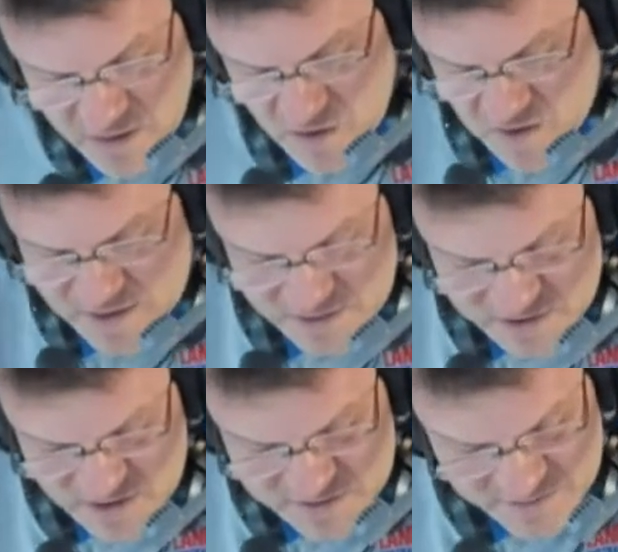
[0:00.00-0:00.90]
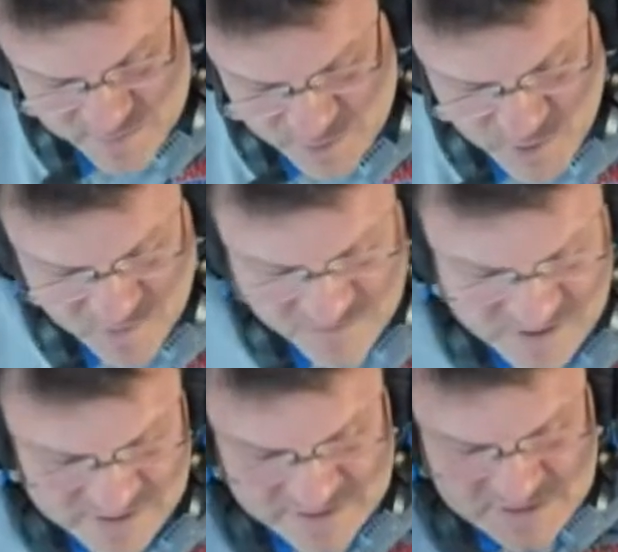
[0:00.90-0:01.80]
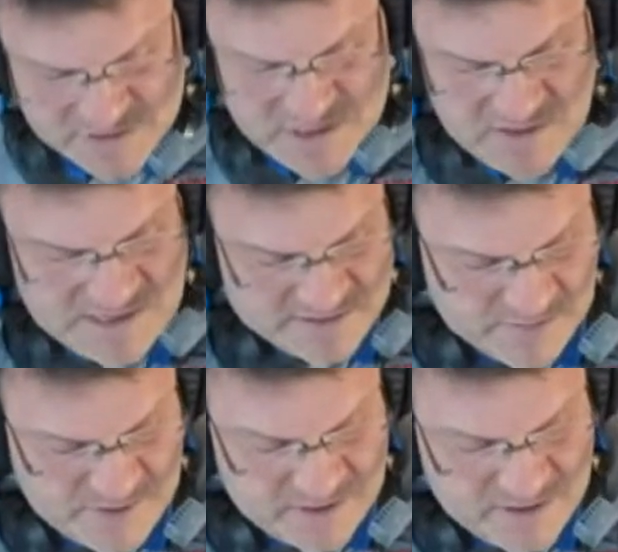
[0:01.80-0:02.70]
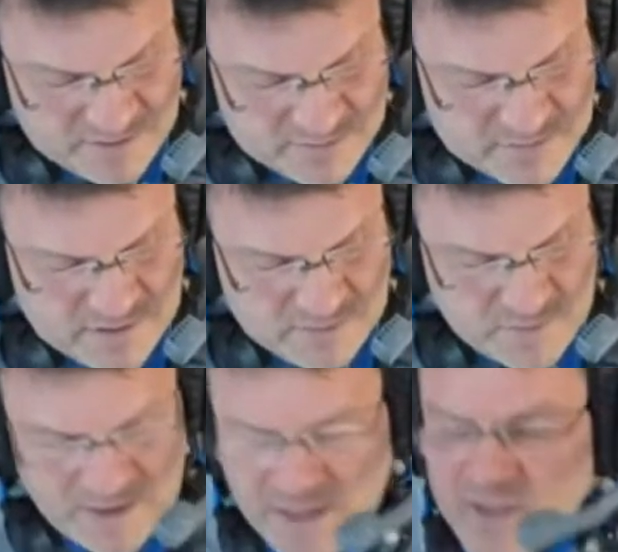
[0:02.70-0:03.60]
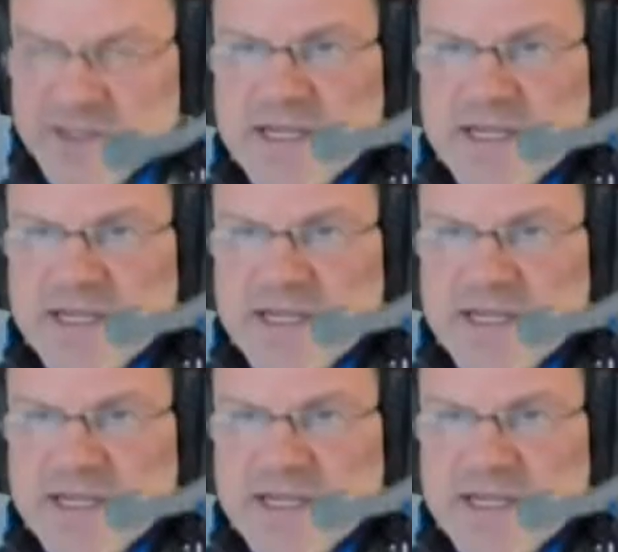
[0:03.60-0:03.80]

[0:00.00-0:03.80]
Arkansas has improved. Still hasn't beaten a really good